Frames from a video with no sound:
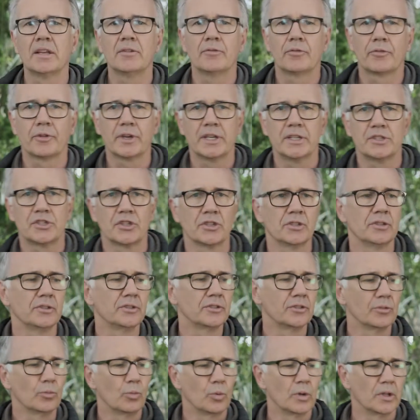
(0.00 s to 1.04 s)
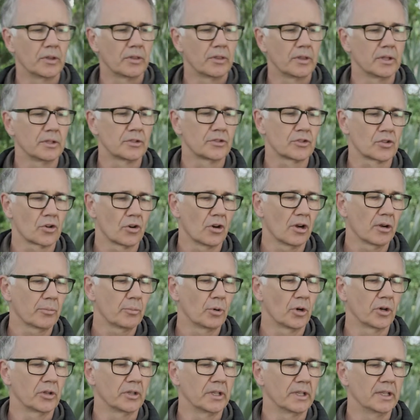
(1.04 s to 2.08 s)
features with this
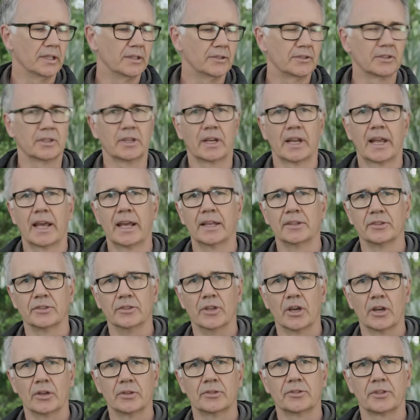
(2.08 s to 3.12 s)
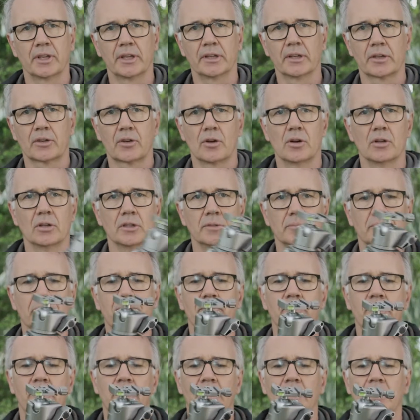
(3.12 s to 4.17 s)
tripod is that it has no center column.
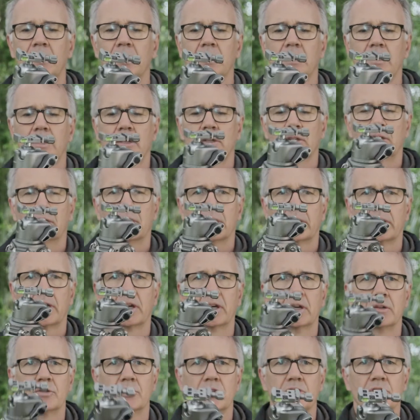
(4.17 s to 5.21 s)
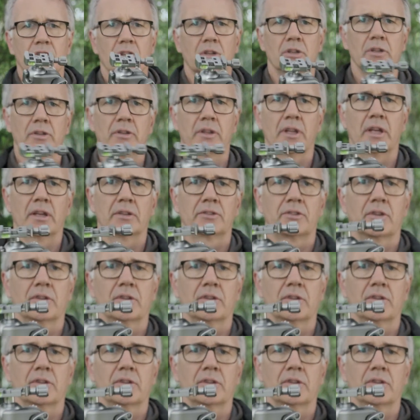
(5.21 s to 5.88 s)
Okay, I'll just show you that. So